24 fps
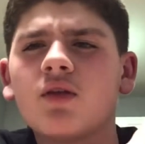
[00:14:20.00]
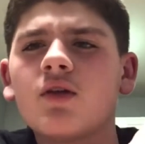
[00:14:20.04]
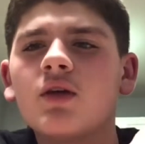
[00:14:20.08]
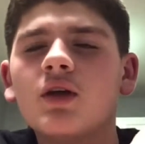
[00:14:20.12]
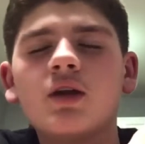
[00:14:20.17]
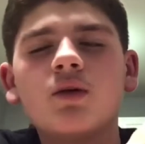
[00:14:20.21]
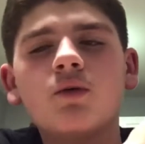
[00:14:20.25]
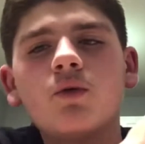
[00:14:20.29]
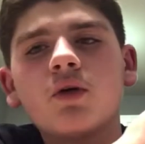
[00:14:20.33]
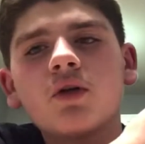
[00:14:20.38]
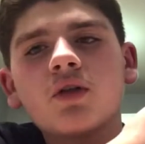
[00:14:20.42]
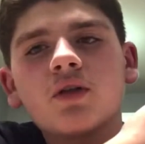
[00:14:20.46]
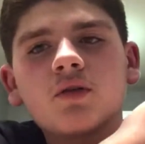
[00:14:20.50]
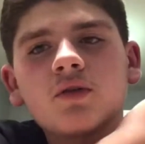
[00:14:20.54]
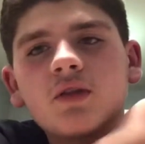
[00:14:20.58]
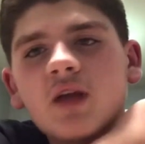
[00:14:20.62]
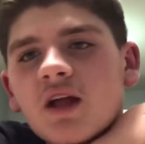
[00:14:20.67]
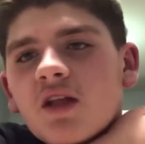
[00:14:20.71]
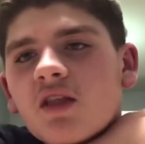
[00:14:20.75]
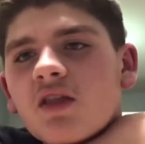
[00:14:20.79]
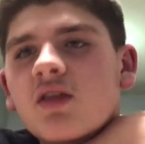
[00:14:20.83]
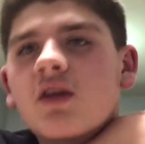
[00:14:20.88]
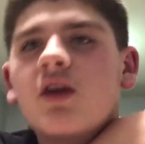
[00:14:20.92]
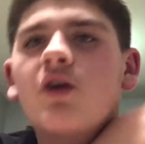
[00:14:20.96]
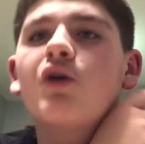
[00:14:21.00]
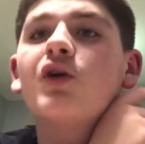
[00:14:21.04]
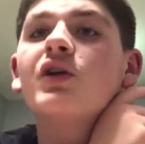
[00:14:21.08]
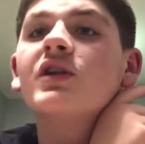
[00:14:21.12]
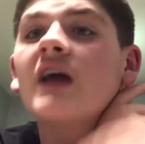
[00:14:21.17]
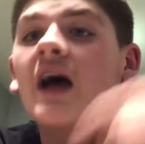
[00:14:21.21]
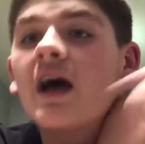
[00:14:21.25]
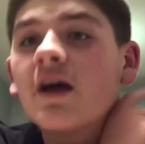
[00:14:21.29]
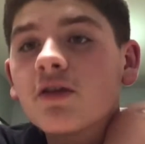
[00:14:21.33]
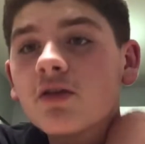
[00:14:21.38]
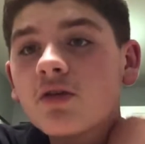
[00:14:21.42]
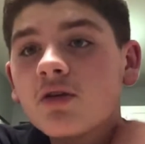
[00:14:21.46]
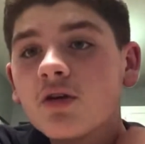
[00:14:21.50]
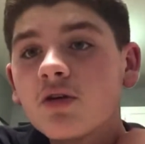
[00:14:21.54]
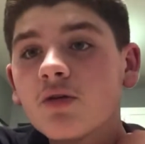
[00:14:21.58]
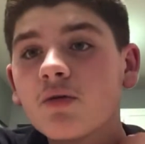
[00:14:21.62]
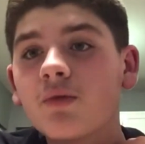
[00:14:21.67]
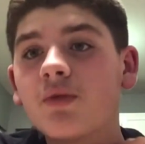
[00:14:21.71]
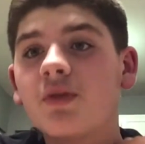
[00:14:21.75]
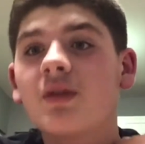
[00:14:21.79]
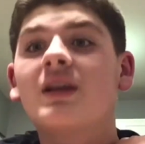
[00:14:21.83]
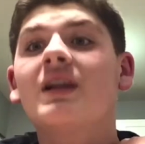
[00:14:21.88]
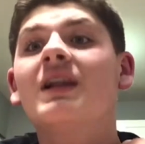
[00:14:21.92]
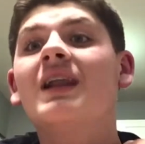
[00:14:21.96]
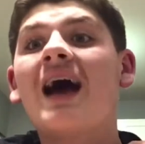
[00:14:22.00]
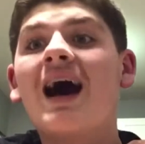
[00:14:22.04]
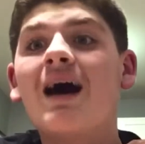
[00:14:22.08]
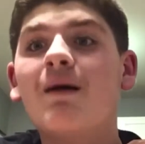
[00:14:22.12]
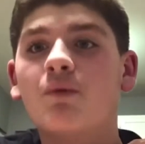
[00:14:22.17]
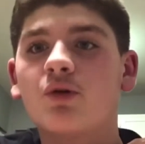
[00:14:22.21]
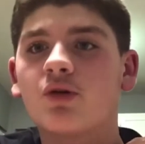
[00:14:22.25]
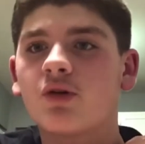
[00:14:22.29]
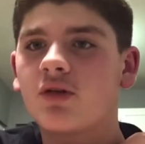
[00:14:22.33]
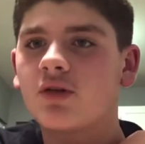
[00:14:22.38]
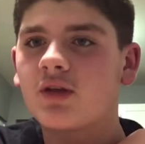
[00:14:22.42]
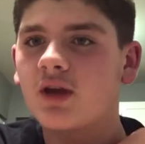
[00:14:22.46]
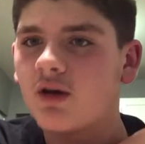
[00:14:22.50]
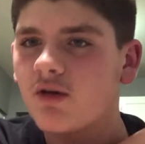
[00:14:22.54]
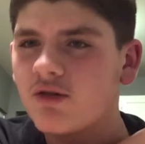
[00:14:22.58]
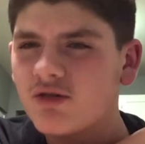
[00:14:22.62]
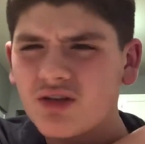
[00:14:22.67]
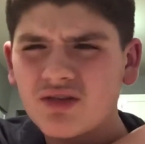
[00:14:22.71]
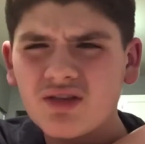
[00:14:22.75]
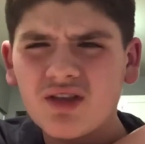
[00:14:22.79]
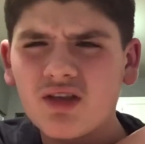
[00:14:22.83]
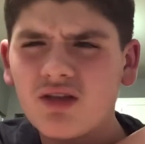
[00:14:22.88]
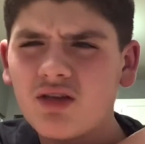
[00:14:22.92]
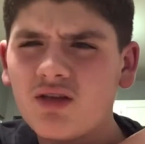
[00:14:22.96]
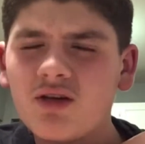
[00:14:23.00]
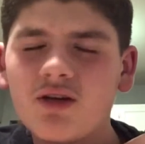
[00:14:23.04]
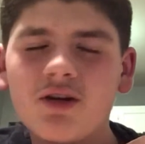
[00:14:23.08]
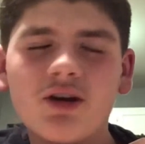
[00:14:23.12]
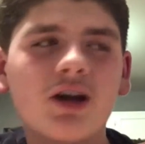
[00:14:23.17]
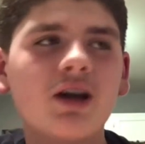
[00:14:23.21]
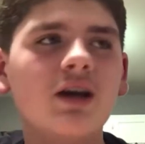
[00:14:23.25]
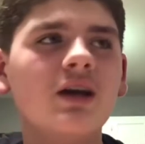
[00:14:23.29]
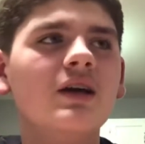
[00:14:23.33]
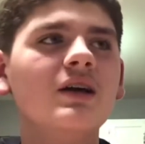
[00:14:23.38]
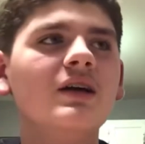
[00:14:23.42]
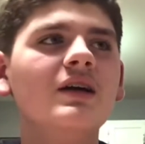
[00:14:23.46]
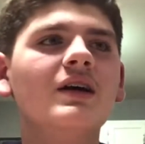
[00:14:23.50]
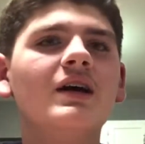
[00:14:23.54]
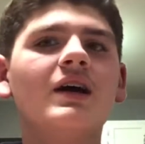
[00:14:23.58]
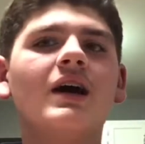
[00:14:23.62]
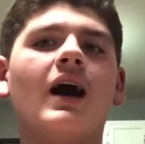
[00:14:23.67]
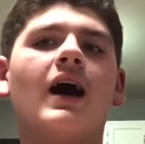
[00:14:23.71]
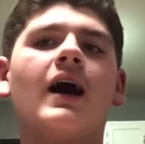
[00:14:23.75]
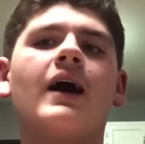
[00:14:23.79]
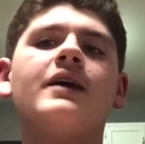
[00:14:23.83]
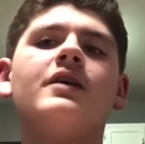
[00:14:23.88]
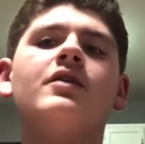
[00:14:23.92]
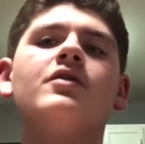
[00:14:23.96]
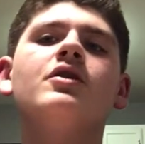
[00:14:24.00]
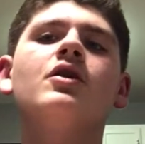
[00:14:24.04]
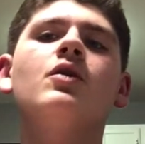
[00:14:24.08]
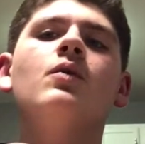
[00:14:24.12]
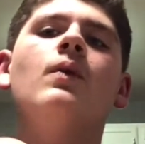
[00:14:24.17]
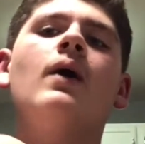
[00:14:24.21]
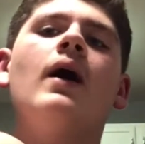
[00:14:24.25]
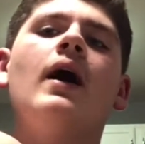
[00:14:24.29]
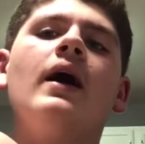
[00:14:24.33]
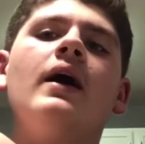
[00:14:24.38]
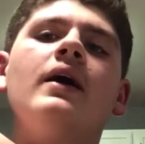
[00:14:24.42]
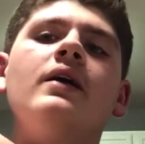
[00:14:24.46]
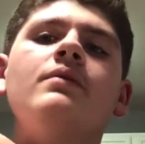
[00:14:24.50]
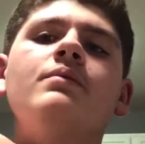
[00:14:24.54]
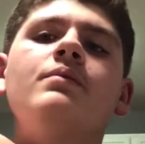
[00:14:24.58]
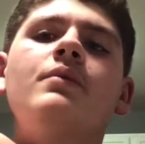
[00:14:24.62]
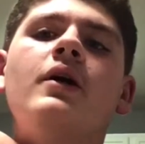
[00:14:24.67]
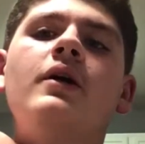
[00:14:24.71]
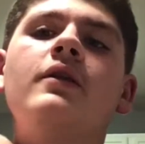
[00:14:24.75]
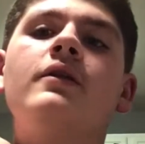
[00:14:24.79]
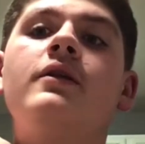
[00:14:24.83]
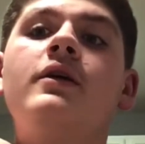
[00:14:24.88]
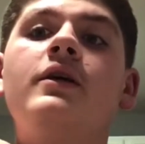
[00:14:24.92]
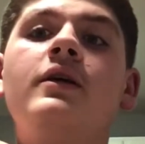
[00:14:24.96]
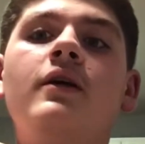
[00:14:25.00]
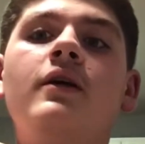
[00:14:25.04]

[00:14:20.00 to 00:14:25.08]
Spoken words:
it wasn't that scary. Last year, it was a lot more scary than this year. I don't know why, but